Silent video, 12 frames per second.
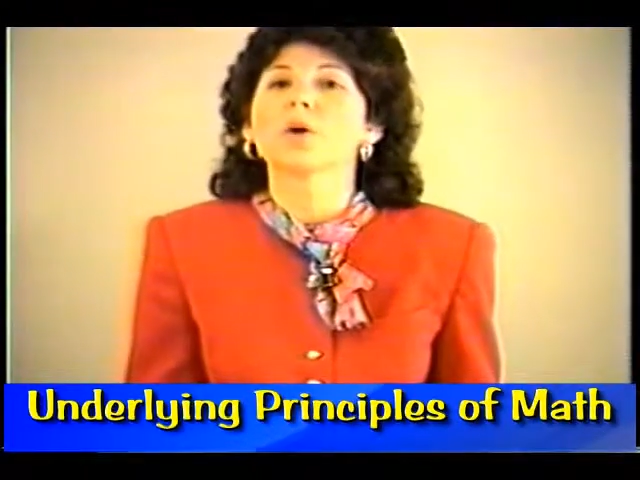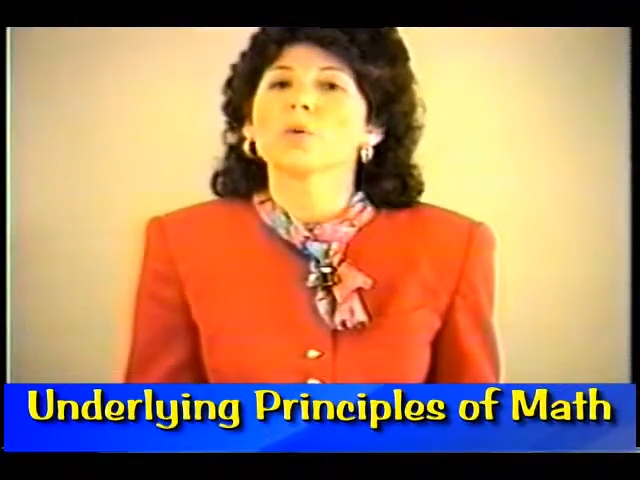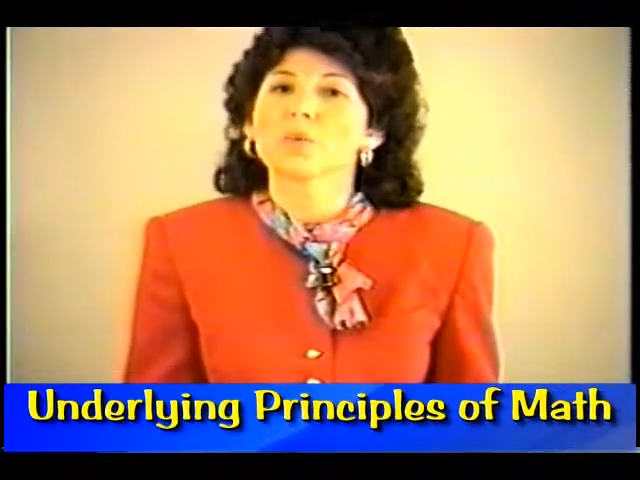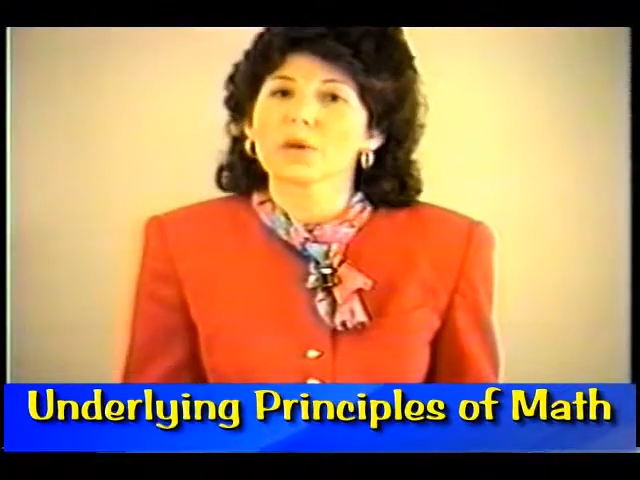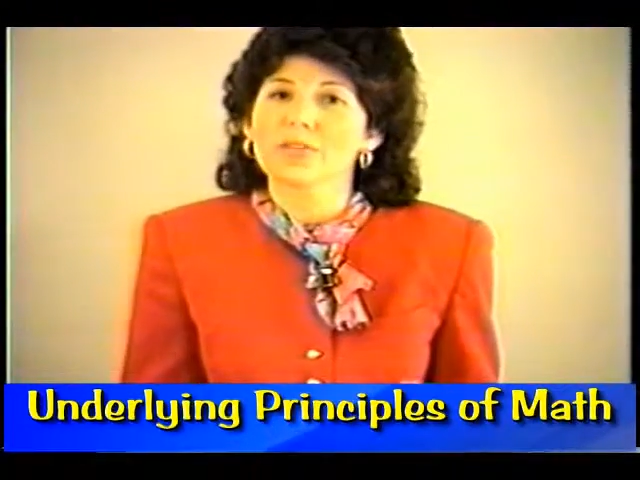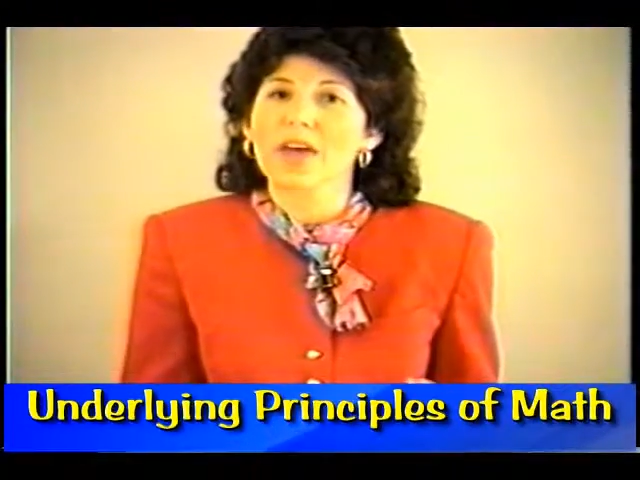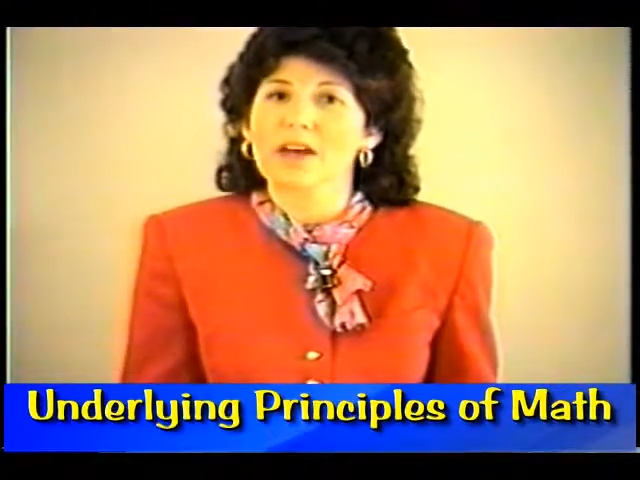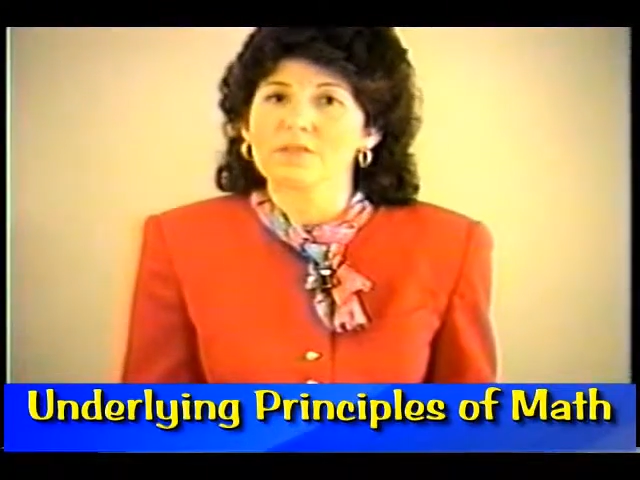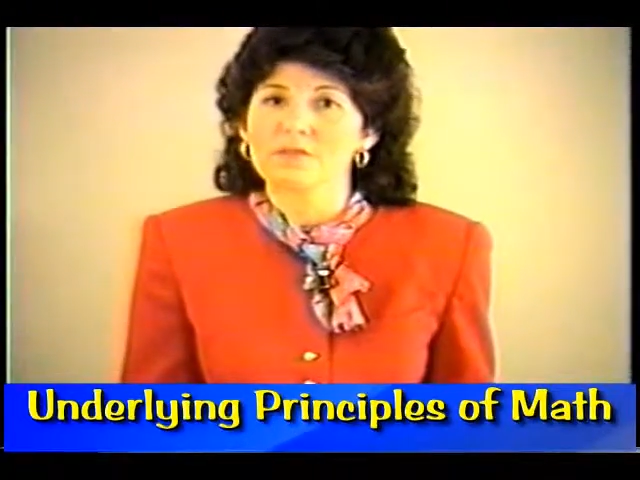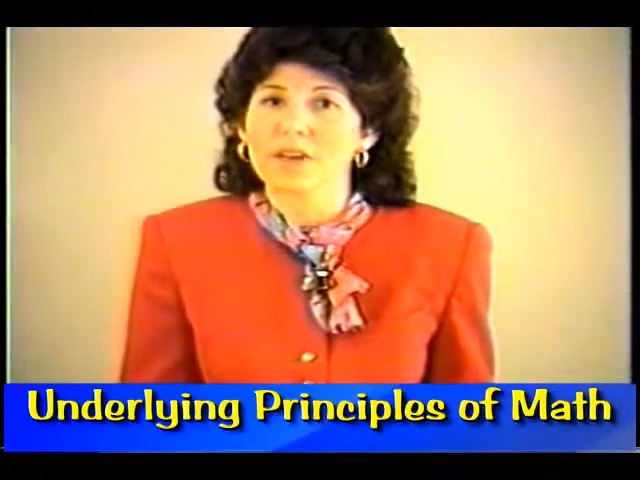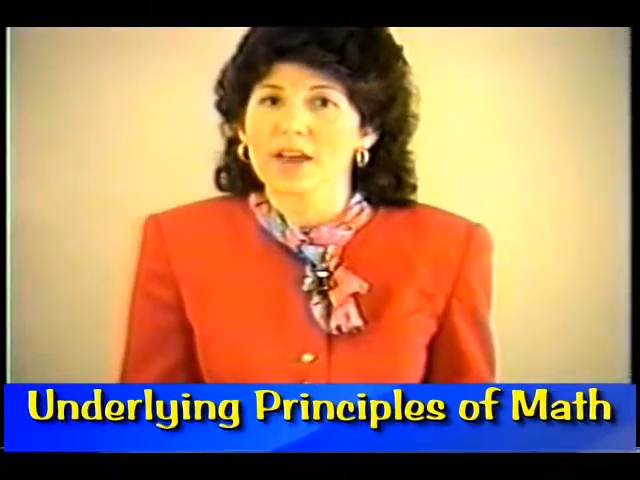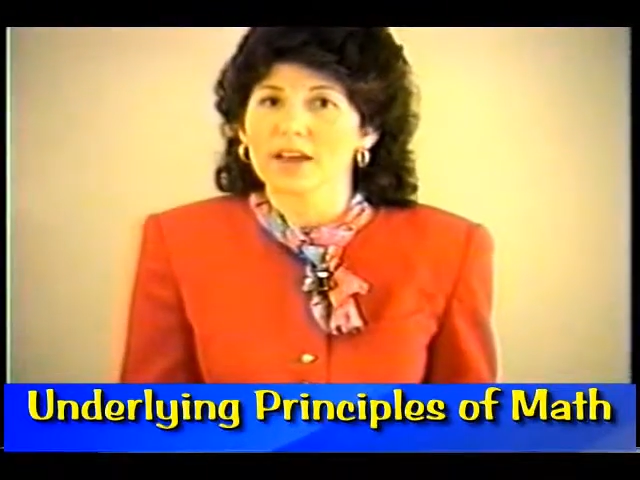with
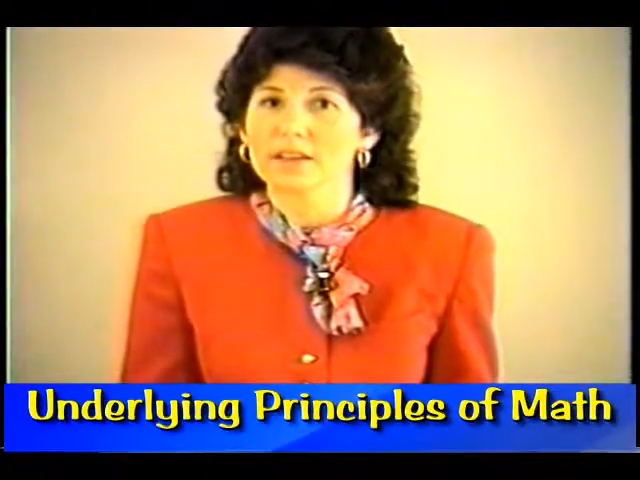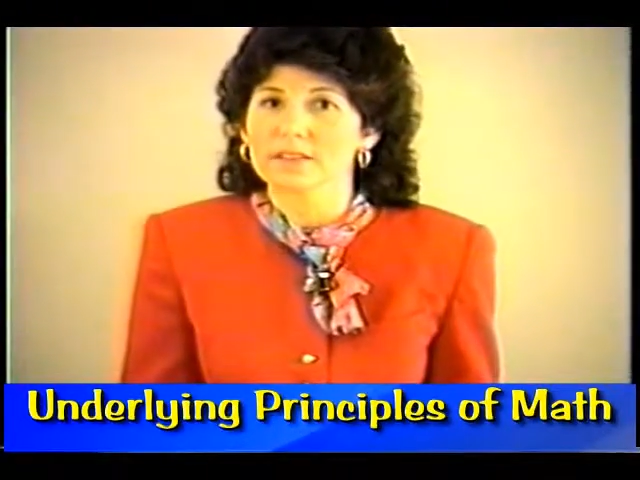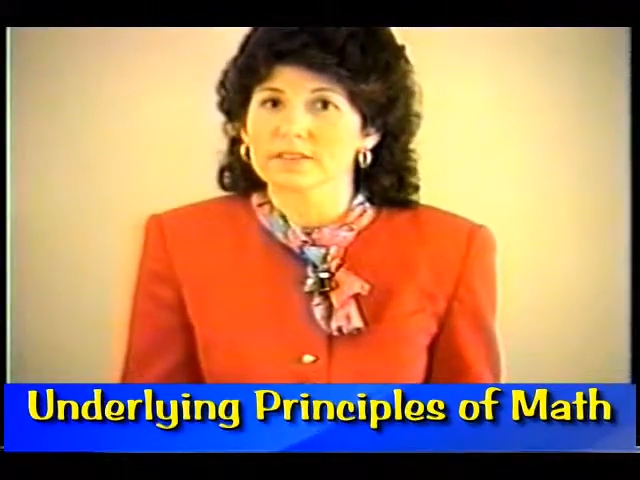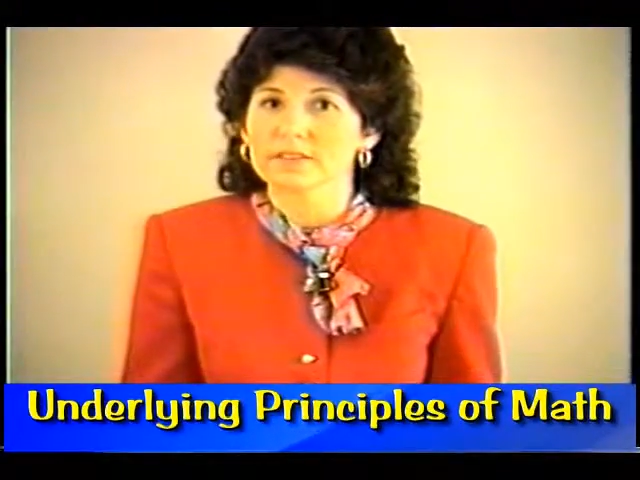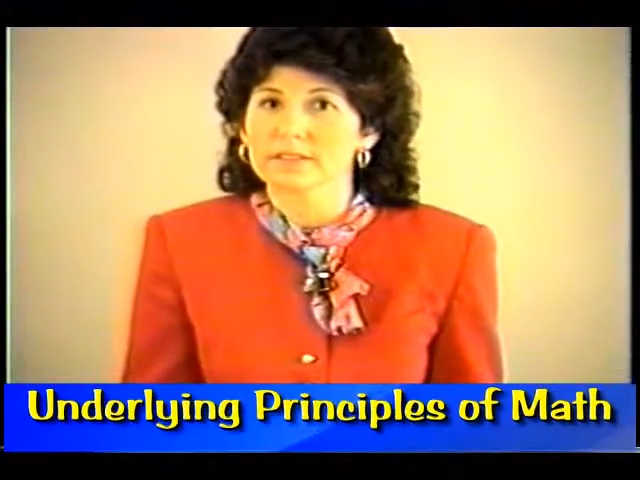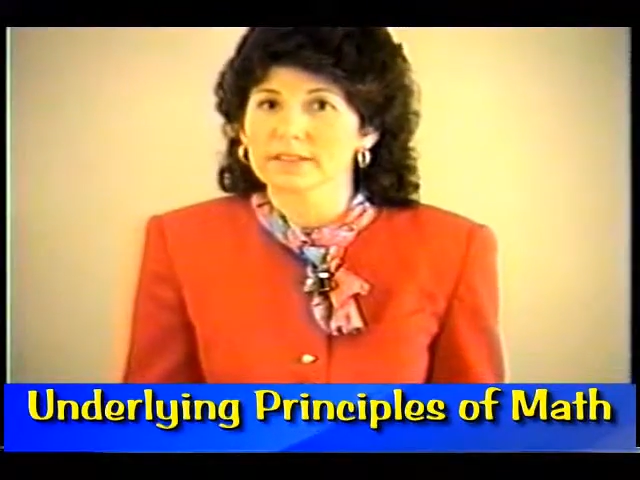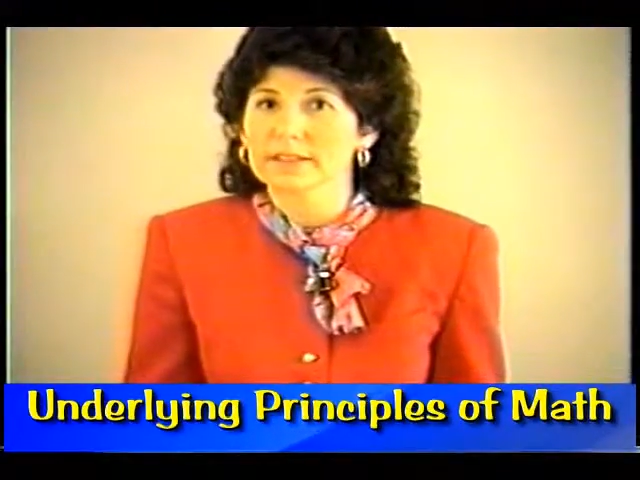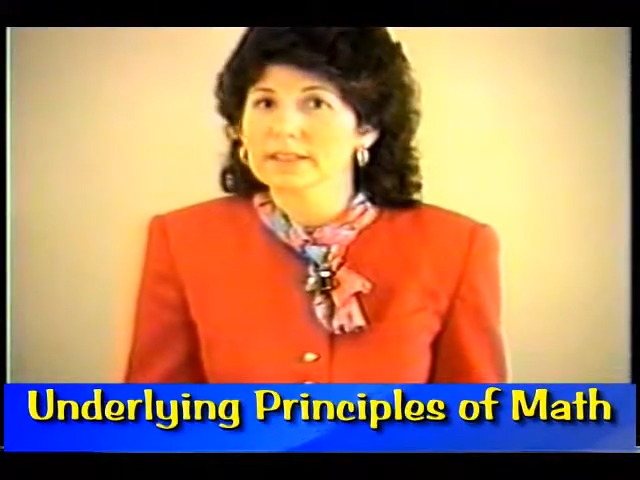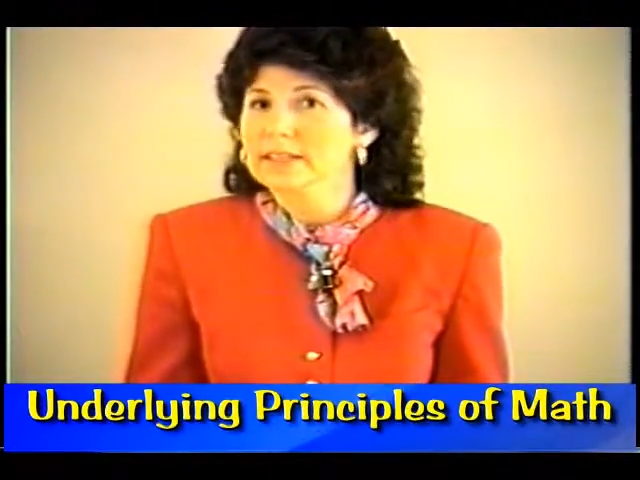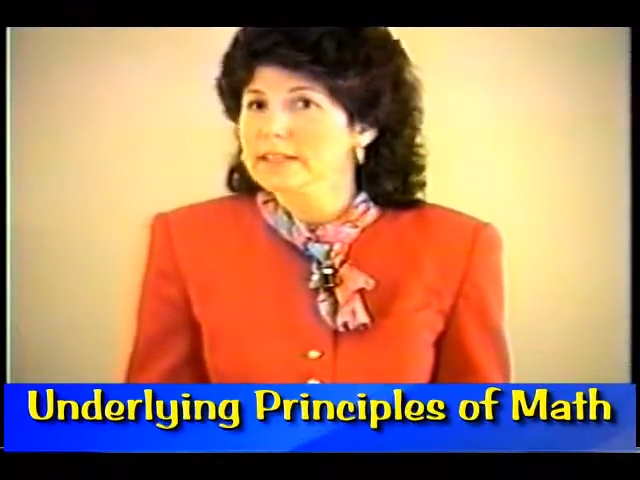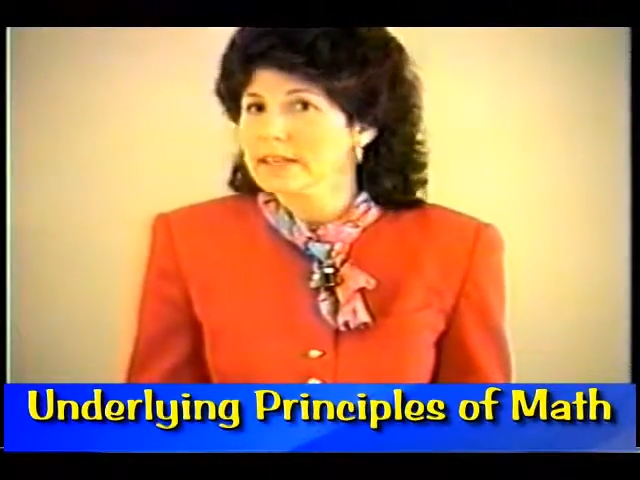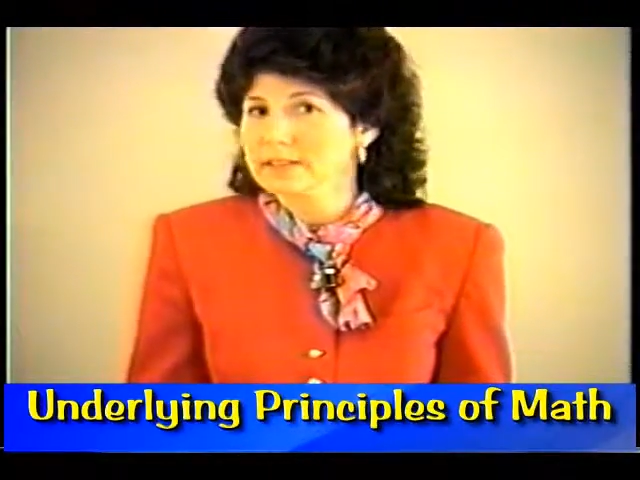that face.
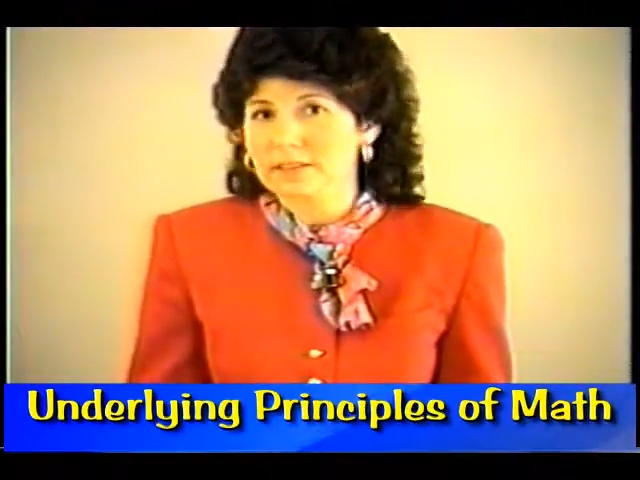It's a